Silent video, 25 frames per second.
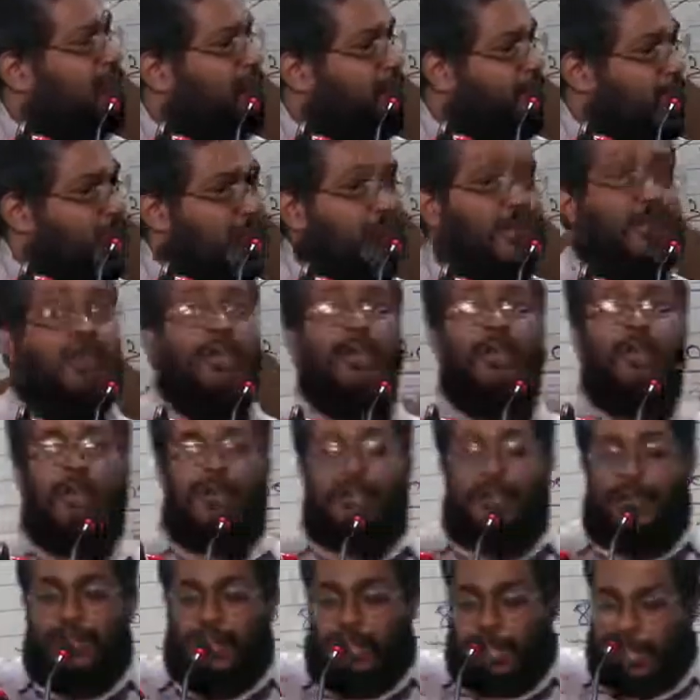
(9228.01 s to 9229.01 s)
Now,
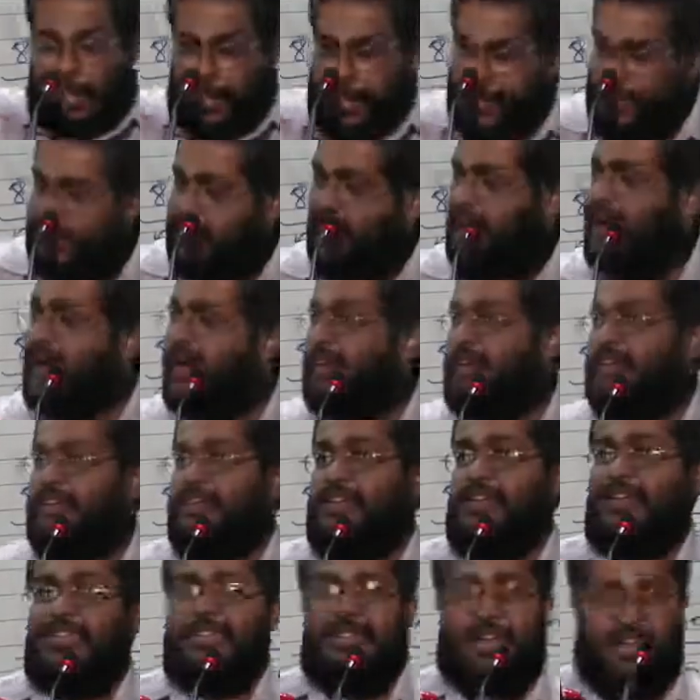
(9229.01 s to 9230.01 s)
in the entire
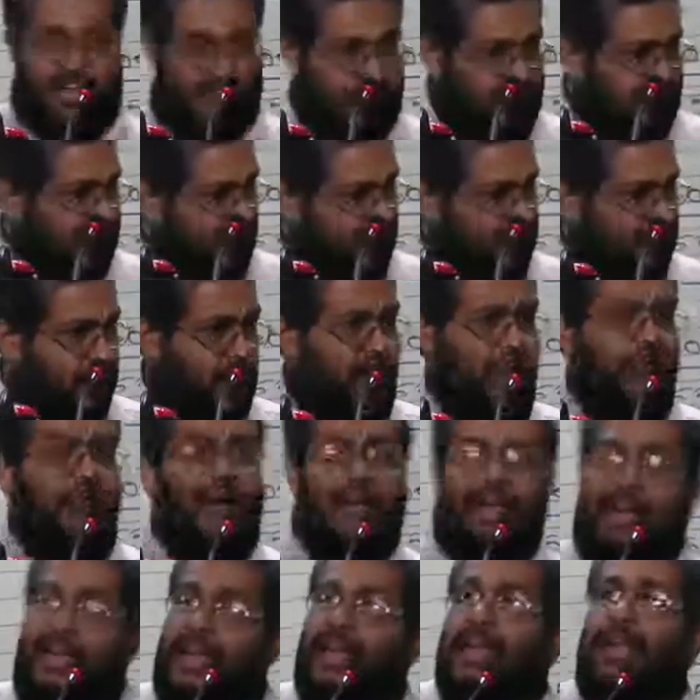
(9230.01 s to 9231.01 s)
discussion, in this problem
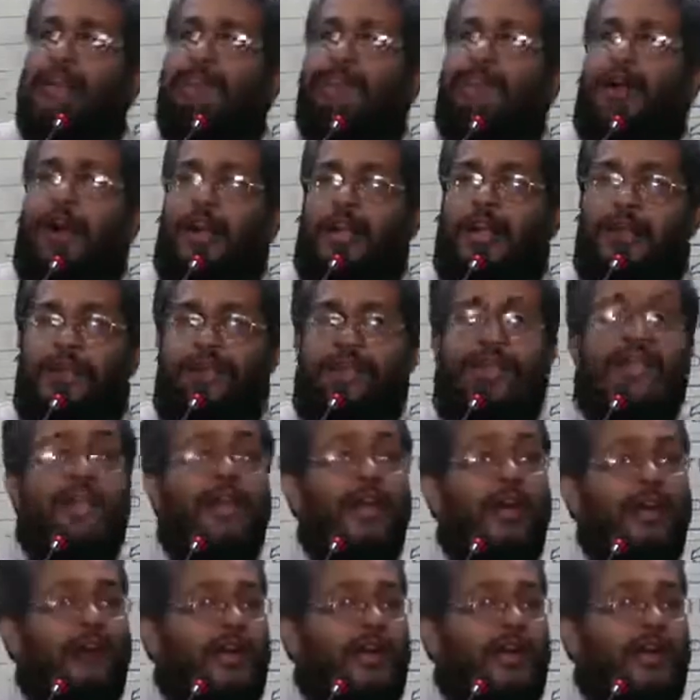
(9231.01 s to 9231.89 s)
or in any problem,